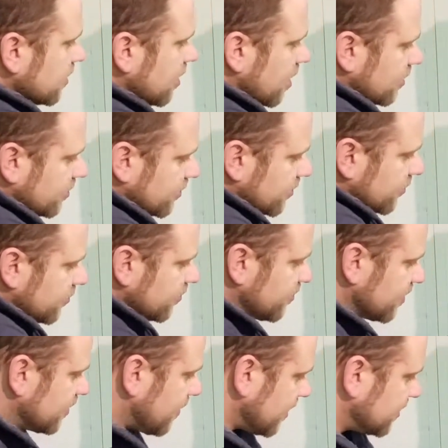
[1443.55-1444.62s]
and soon to
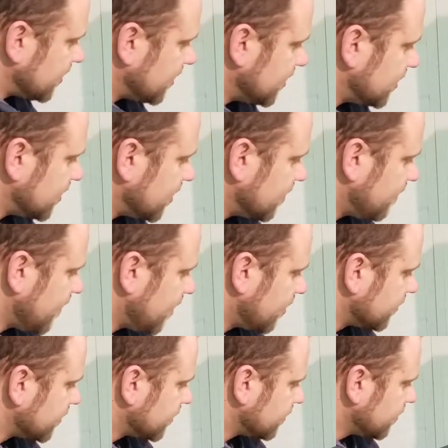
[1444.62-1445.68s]
be my
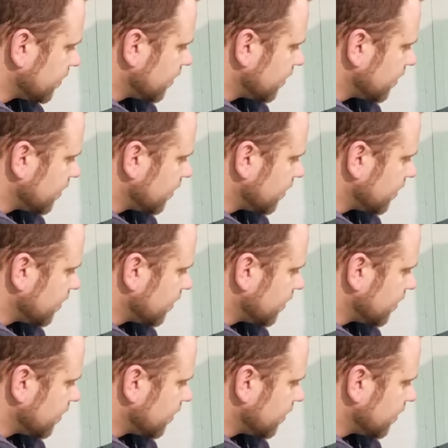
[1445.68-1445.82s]
CCFLs.